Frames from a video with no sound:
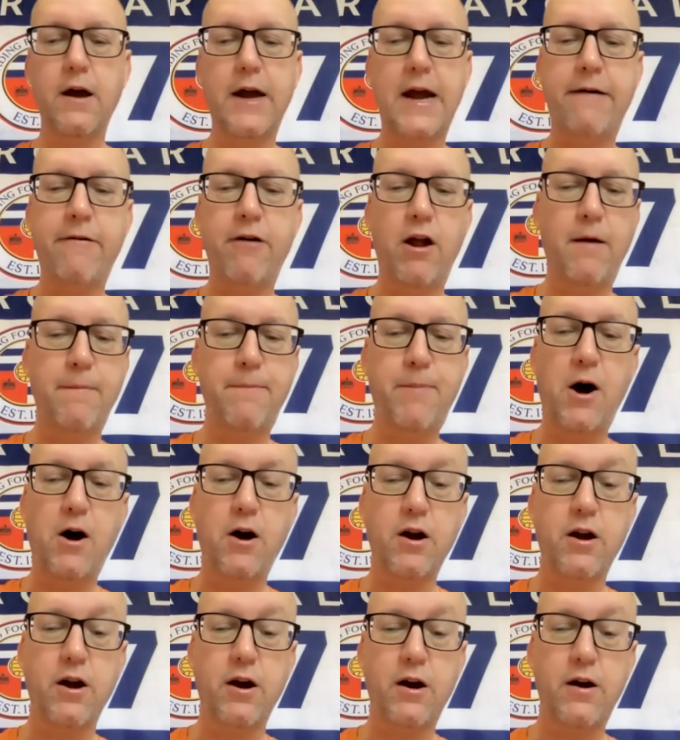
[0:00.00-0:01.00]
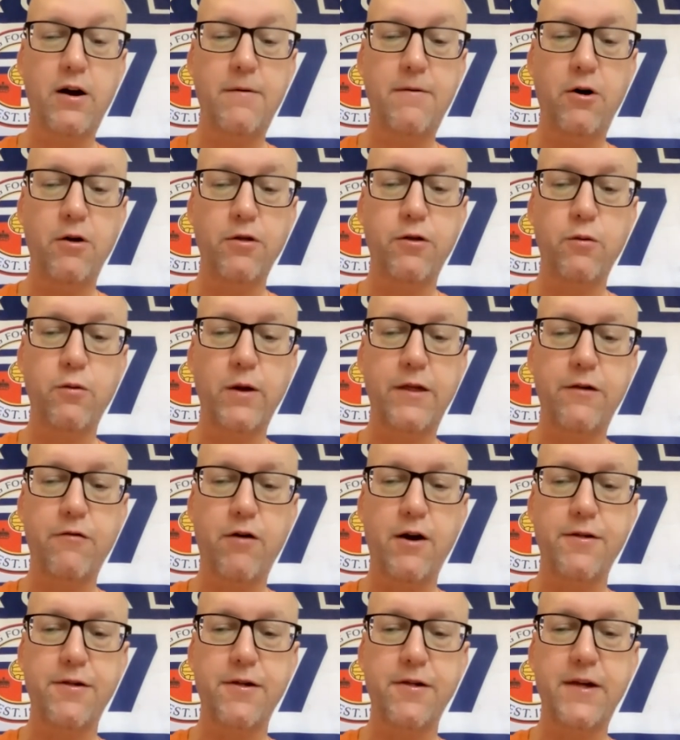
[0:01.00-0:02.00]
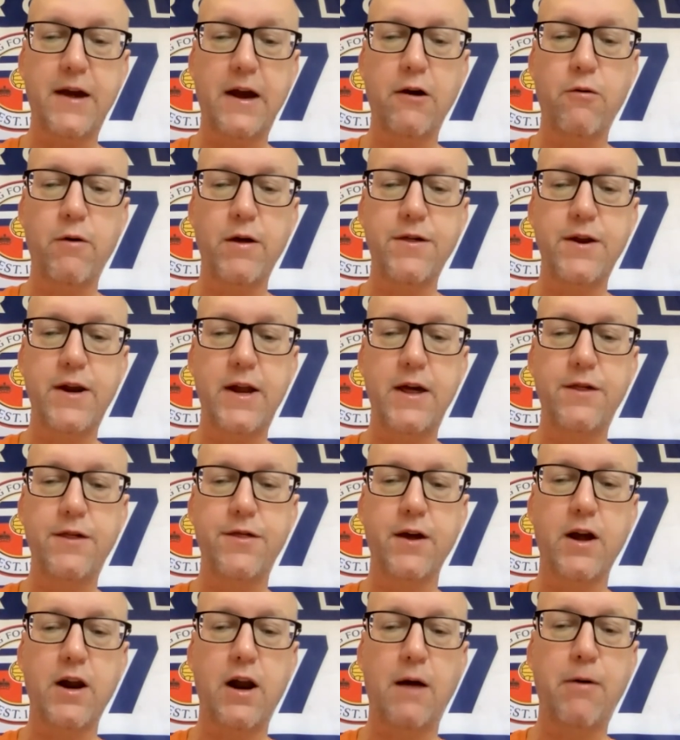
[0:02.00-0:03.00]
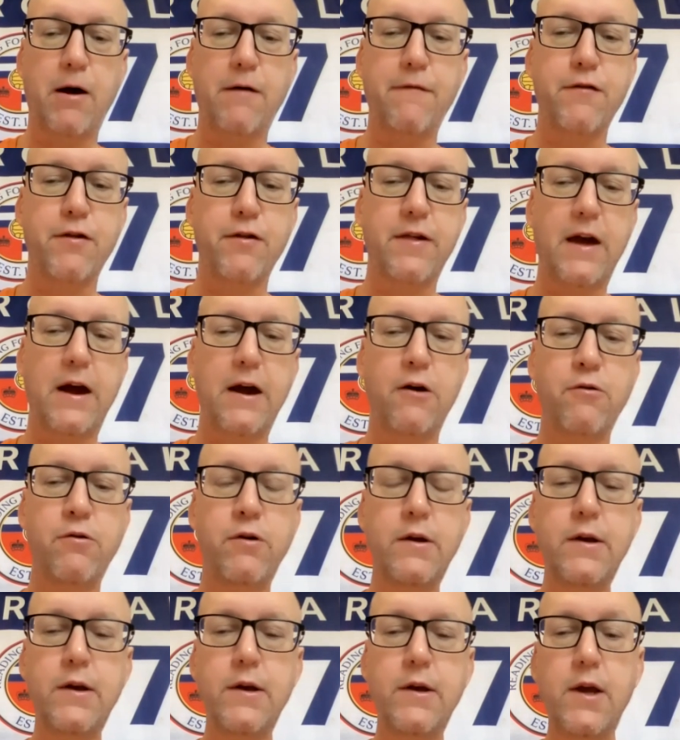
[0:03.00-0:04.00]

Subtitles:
Caroline Parker on Twitter asked the same question. Is the club up for sale?